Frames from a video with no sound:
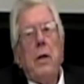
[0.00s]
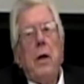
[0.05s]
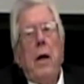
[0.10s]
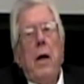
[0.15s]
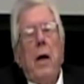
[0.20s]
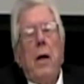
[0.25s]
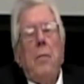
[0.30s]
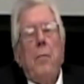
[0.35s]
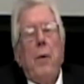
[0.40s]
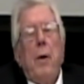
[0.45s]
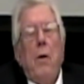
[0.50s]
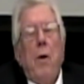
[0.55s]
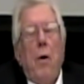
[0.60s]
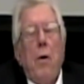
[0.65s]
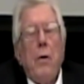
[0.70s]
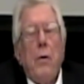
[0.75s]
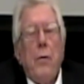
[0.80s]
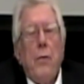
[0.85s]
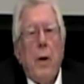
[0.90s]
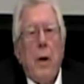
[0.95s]
I had
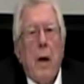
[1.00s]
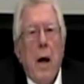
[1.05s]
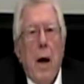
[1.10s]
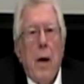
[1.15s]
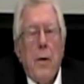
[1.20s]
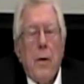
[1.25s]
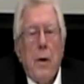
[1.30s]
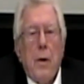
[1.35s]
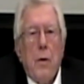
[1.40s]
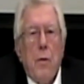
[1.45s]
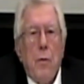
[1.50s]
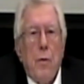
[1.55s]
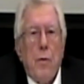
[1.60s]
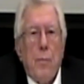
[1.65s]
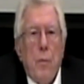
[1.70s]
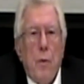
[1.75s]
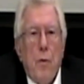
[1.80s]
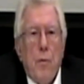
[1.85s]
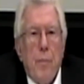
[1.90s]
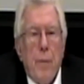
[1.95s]
belonged to the Catholic
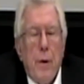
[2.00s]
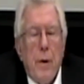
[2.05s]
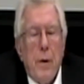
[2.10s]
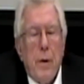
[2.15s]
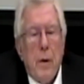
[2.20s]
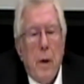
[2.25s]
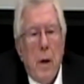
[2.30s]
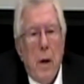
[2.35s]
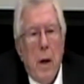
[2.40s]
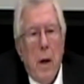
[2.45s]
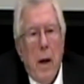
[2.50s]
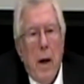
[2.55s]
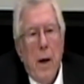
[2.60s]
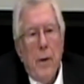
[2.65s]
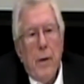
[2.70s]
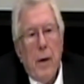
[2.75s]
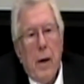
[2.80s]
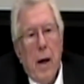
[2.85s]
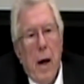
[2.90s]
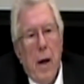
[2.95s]
Youth Movement
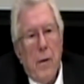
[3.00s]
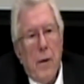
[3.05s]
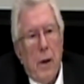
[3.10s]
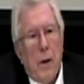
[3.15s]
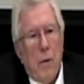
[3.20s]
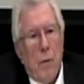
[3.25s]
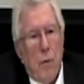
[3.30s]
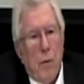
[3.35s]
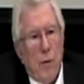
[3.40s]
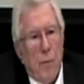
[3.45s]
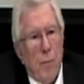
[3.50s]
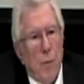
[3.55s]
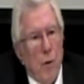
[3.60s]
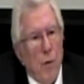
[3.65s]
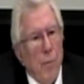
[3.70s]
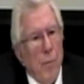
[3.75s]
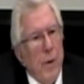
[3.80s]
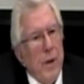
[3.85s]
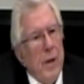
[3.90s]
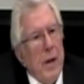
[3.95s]
and the Catholic Youth
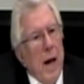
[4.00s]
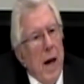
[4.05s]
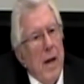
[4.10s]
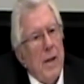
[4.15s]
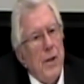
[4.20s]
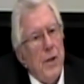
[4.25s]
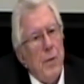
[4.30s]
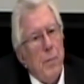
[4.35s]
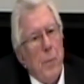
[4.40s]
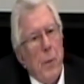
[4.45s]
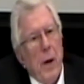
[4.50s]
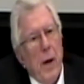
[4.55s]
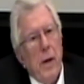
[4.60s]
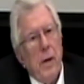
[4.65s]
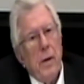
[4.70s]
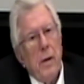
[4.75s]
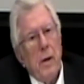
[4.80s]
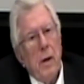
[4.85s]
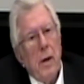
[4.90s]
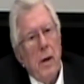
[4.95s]
Movement had
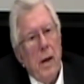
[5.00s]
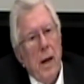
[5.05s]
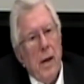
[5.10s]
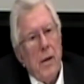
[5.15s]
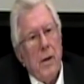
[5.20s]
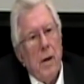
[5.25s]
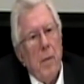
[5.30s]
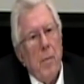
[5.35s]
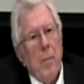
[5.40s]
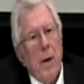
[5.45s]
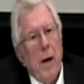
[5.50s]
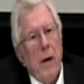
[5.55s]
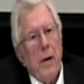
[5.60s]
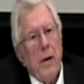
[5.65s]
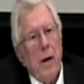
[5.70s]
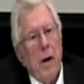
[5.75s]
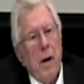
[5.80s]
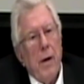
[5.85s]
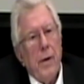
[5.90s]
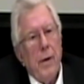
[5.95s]
spread a letter by
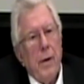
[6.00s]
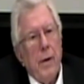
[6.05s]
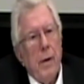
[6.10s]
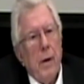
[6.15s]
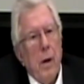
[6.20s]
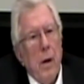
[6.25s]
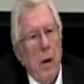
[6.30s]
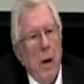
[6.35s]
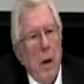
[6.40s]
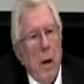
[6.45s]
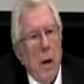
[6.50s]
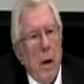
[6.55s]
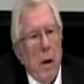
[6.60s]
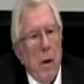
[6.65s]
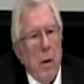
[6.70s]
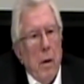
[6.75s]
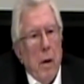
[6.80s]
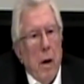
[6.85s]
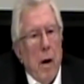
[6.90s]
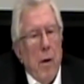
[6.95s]
Cardinal
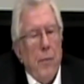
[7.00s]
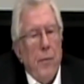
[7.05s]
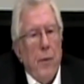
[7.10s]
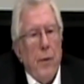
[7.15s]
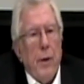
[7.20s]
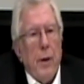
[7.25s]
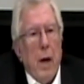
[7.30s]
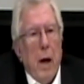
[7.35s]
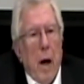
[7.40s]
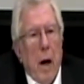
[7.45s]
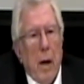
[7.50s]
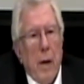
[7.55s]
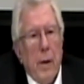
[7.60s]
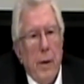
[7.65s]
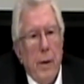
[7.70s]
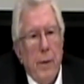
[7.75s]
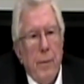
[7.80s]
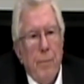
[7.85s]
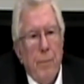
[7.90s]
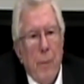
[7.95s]
uh, Gar von
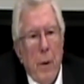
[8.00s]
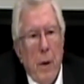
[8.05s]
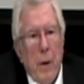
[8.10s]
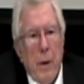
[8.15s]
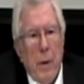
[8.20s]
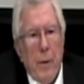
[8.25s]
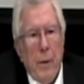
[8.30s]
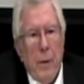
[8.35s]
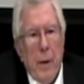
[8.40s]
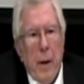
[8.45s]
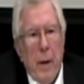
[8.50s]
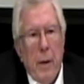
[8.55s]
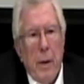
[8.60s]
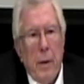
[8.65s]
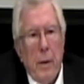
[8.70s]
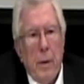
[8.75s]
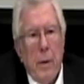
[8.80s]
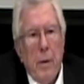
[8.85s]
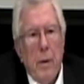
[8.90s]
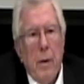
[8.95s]
Galen uh, and
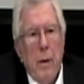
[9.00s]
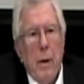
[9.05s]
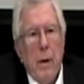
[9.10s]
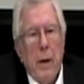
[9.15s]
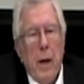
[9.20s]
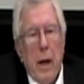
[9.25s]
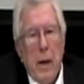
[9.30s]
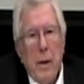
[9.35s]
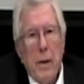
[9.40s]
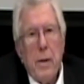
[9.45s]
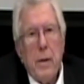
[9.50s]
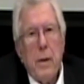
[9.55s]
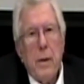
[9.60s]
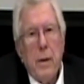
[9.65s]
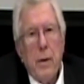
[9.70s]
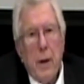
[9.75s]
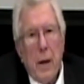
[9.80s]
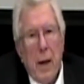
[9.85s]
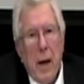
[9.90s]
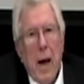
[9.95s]
uh,
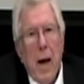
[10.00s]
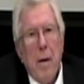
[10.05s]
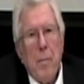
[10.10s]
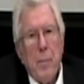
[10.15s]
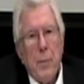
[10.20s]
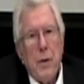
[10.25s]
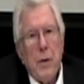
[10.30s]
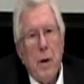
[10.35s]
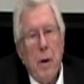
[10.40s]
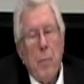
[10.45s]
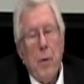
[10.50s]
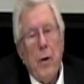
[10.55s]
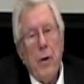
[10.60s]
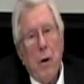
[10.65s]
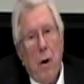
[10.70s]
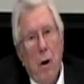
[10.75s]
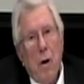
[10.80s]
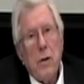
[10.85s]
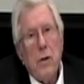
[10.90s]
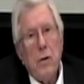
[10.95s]
against the camps, but
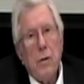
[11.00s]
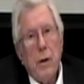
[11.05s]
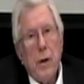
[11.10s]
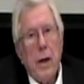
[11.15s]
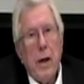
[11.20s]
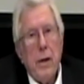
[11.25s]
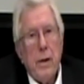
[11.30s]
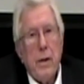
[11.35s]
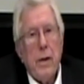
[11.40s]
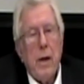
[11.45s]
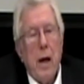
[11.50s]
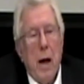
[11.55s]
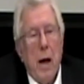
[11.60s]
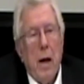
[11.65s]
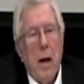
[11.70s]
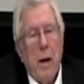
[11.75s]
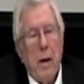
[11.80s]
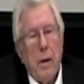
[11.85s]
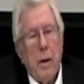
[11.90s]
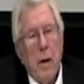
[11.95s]
also against the
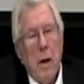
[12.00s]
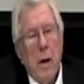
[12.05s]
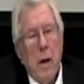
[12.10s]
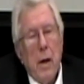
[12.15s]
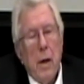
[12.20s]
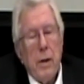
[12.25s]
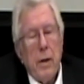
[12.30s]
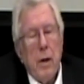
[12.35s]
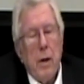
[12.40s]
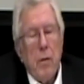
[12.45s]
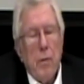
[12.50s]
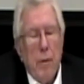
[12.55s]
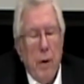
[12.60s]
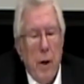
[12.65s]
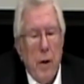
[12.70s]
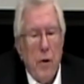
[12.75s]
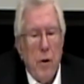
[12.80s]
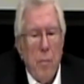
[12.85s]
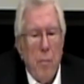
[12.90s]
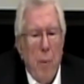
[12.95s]
Allied
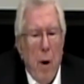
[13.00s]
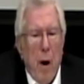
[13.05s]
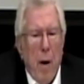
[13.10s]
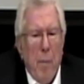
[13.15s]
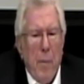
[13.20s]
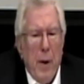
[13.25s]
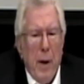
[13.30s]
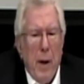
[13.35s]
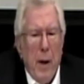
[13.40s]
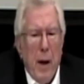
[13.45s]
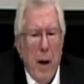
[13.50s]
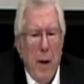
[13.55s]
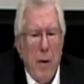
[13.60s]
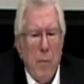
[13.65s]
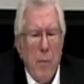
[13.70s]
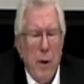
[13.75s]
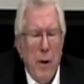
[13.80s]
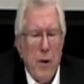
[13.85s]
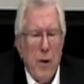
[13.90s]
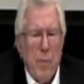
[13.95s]
saturation bombing. And
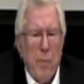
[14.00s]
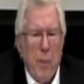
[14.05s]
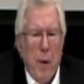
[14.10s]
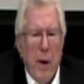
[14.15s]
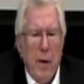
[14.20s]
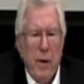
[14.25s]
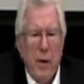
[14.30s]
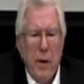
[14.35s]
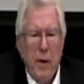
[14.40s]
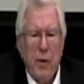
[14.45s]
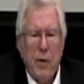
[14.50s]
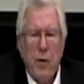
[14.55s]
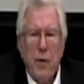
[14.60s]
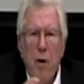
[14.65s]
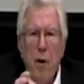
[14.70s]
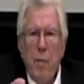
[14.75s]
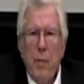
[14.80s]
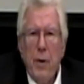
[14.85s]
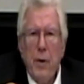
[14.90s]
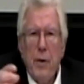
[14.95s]
we spread his
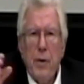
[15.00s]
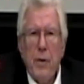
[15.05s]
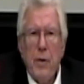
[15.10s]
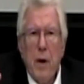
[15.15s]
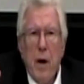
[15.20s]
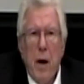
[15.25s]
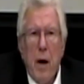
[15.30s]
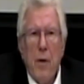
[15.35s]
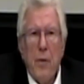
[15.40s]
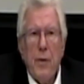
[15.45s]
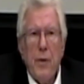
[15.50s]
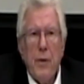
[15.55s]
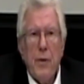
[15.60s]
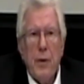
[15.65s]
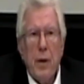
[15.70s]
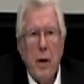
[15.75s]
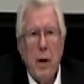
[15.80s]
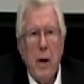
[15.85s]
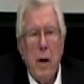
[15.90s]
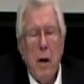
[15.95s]
sermons around the
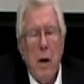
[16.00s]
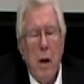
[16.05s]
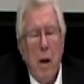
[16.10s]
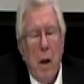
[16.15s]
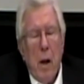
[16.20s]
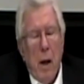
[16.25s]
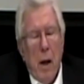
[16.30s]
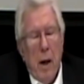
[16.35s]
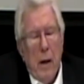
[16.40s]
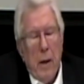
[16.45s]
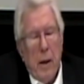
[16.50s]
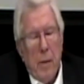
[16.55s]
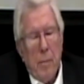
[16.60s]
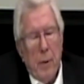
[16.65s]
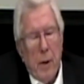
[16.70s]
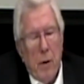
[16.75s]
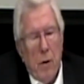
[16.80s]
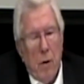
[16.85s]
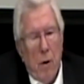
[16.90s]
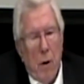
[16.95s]
city and had
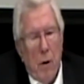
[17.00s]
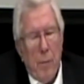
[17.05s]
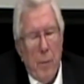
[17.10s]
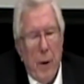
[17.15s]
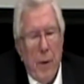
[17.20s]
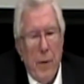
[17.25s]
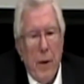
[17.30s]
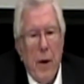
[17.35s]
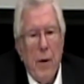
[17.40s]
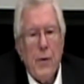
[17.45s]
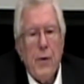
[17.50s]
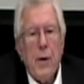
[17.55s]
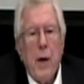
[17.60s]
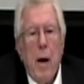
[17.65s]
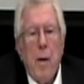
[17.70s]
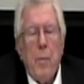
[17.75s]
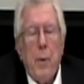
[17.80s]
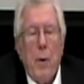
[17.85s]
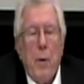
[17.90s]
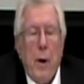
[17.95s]
been caught by the
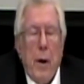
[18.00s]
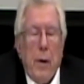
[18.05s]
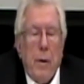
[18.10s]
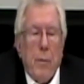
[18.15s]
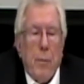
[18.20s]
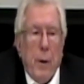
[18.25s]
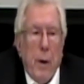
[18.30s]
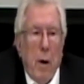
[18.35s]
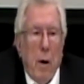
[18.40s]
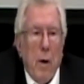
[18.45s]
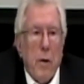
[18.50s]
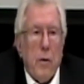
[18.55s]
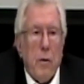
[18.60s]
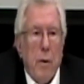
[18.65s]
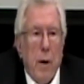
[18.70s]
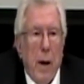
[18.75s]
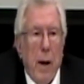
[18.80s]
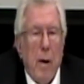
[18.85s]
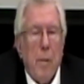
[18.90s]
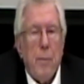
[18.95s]
Gestapo. And we
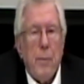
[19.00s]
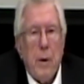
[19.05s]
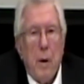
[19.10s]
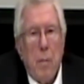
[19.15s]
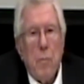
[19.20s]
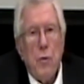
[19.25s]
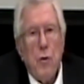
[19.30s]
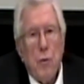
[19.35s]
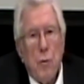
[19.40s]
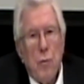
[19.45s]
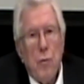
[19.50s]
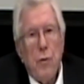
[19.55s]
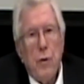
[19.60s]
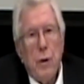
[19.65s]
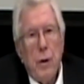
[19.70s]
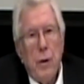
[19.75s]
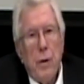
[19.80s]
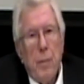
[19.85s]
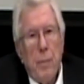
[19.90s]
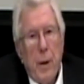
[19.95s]
also helped some
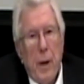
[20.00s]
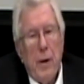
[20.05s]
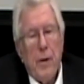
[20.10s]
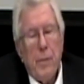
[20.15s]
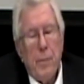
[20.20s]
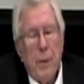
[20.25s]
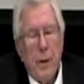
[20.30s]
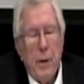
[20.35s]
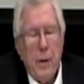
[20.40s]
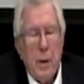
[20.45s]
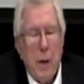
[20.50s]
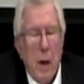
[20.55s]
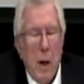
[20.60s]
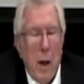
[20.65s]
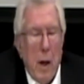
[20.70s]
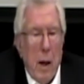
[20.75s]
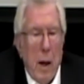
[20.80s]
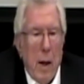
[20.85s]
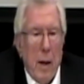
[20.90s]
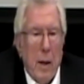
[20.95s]
Jews in the basements
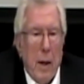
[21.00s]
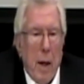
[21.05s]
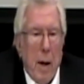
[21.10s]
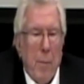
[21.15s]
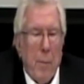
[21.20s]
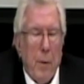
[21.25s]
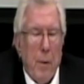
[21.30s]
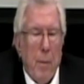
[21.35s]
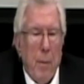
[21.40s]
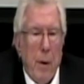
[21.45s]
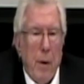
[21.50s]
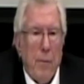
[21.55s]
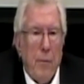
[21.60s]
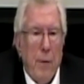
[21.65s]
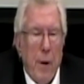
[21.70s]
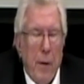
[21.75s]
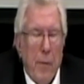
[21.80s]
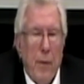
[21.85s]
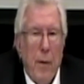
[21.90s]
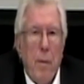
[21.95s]
and kept them and
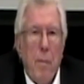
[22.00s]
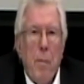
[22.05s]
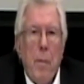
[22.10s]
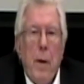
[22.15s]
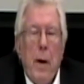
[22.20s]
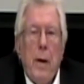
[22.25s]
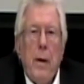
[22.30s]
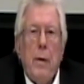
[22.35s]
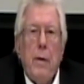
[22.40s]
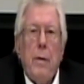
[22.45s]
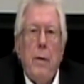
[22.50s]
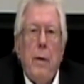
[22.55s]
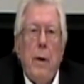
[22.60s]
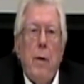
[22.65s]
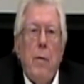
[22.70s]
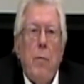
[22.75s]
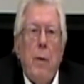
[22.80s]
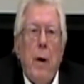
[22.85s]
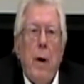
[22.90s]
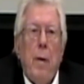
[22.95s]
fed them. And
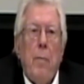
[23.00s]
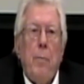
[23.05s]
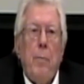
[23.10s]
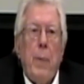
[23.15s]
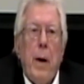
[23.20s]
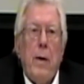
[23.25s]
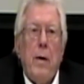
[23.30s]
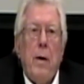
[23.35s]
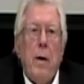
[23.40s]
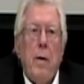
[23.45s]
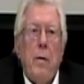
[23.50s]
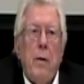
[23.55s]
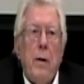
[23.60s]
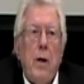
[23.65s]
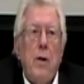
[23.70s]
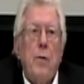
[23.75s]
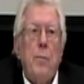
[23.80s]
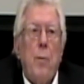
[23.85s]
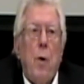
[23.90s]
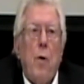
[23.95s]
they were better,
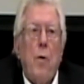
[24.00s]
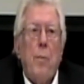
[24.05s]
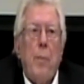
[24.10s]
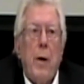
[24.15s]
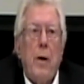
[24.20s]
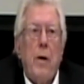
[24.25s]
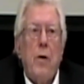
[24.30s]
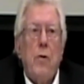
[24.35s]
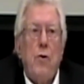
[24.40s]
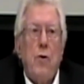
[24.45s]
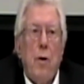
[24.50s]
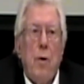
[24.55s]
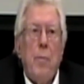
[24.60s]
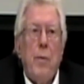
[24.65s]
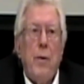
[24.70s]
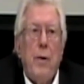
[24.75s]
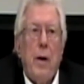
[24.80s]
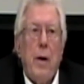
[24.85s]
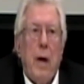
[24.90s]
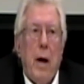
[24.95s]
they spoke better
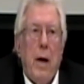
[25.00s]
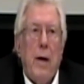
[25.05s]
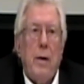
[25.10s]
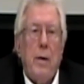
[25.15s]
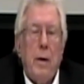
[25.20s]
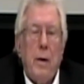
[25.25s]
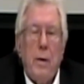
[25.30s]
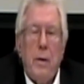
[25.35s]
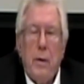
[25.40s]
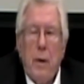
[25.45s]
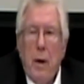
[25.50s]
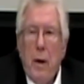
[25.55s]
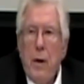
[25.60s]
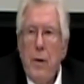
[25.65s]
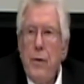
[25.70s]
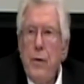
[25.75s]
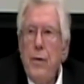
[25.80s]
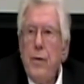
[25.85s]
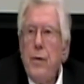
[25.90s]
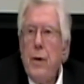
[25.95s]
German than I did, the
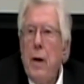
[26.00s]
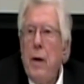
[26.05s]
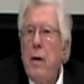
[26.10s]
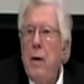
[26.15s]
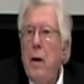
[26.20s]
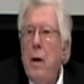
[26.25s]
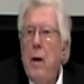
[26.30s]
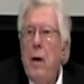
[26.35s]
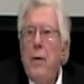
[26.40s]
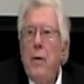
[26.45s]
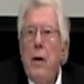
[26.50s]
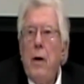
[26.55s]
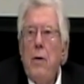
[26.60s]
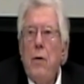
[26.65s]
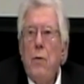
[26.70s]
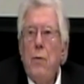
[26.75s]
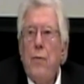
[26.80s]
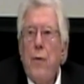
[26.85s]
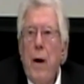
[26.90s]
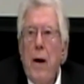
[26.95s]
agents, and they
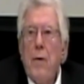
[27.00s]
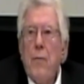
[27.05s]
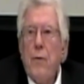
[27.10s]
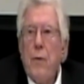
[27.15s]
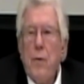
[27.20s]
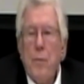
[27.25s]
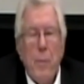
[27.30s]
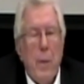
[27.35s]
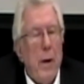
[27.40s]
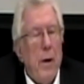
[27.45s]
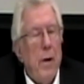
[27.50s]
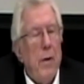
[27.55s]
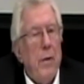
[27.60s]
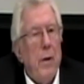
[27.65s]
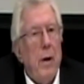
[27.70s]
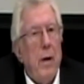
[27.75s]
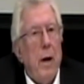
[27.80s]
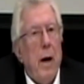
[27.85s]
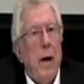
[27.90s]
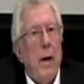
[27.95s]
knew Frankfurt better
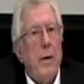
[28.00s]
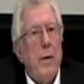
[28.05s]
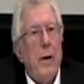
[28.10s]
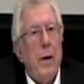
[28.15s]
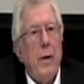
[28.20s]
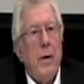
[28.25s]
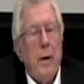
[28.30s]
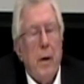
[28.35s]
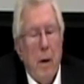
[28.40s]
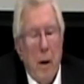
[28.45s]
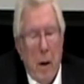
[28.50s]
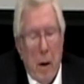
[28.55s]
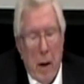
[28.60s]
than I did.